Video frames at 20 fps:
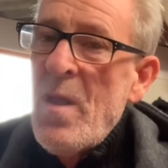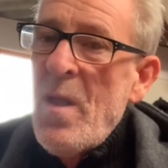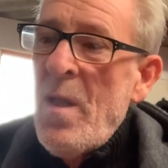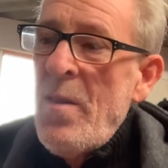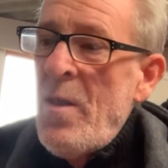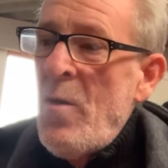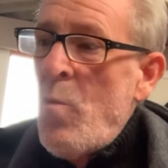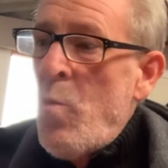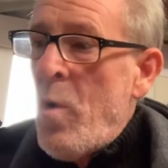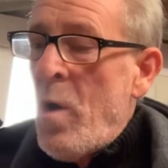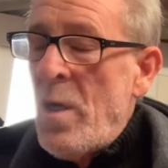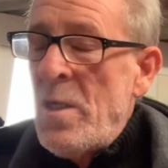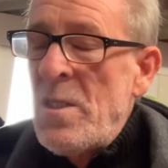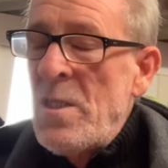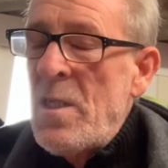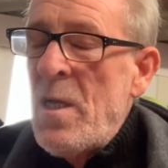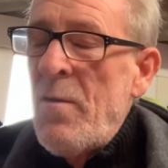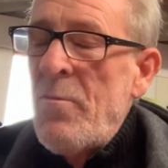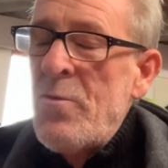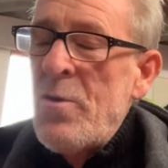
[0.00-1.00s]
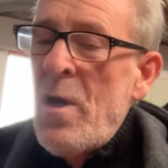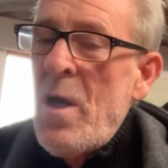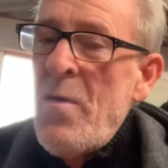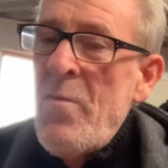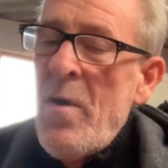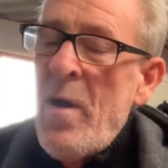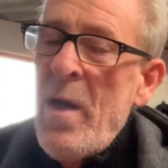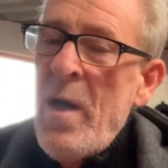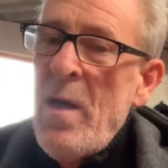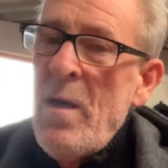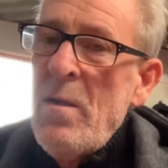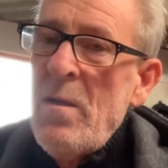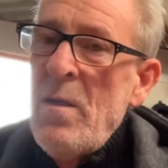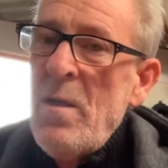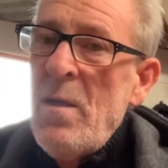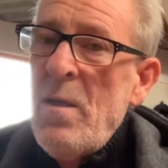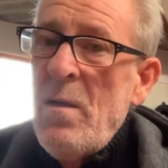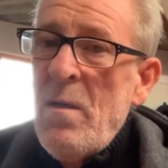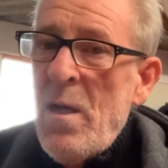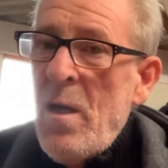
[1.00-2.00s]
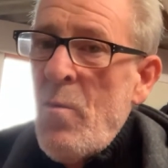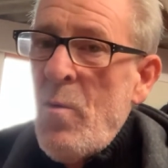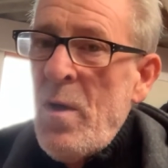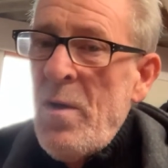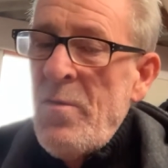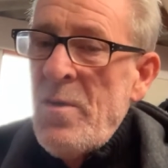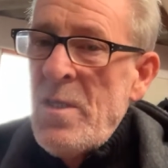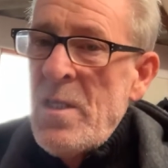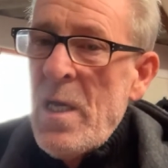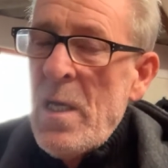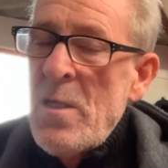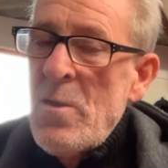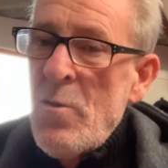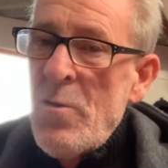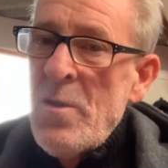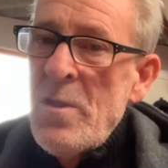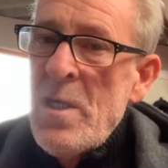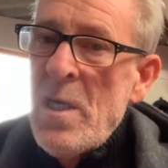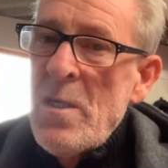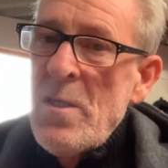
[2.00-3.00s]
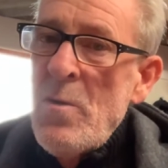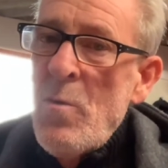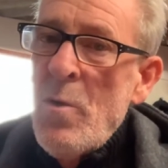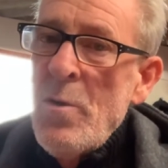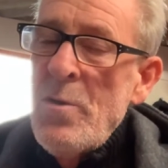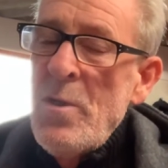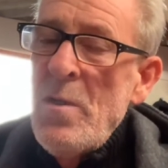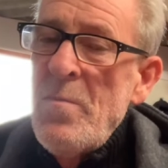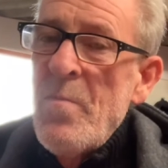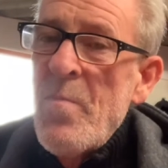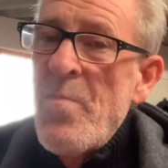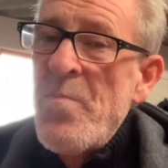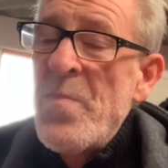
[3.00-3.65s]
And then Wise Self-Drive Hire, and whatever text, all the text they wanted.